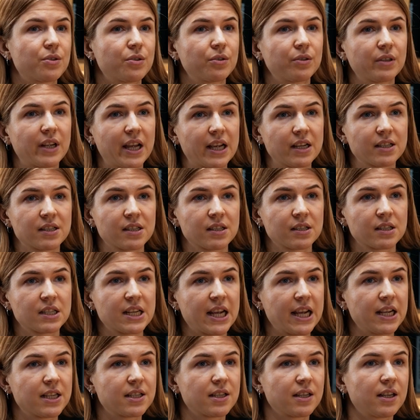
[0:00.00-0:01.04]
to access
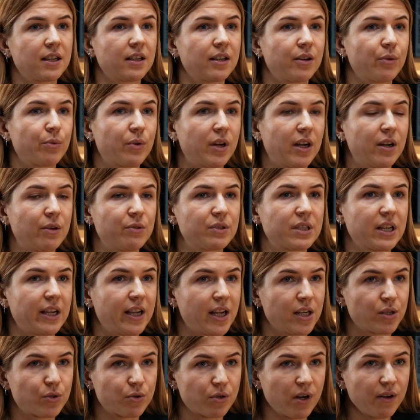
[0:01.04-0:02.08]
data around AI
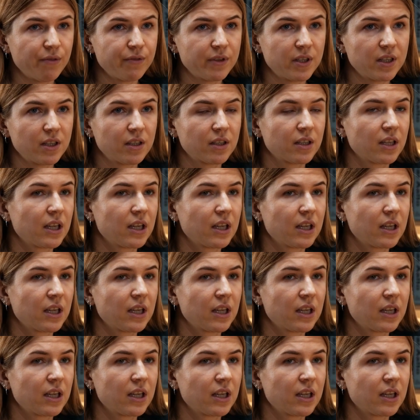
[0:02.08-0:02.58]
traffic